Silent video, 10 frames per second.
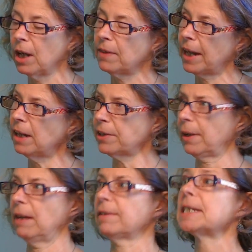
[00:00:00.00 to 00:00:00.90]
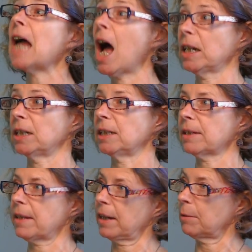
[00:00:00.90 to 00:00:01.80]
they also have
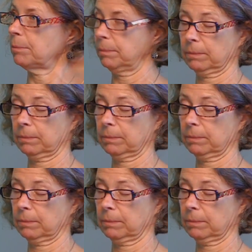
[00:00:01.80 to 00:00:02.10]
tunnels that are